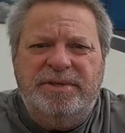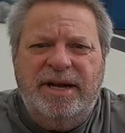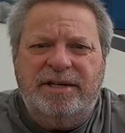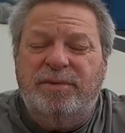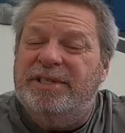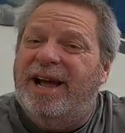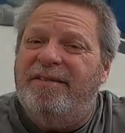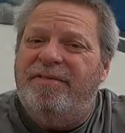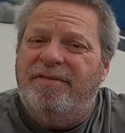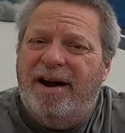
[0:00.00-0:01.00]
protector which
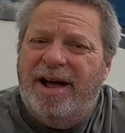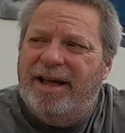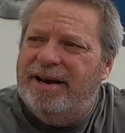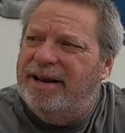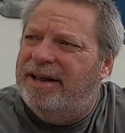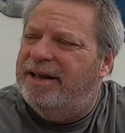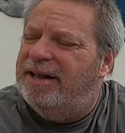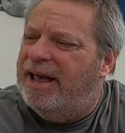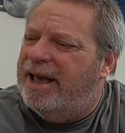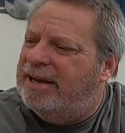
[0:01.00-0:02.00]
got fried
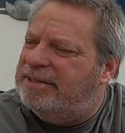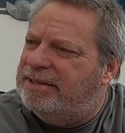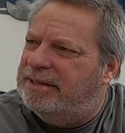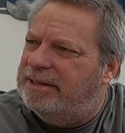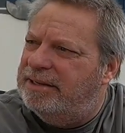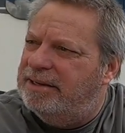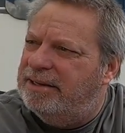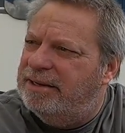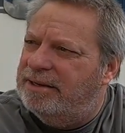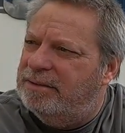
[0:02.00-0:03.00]
at,
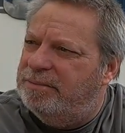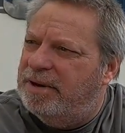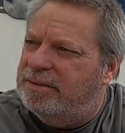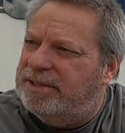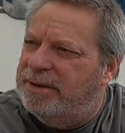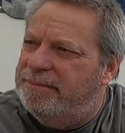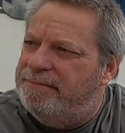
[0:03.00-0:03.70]
what park was that?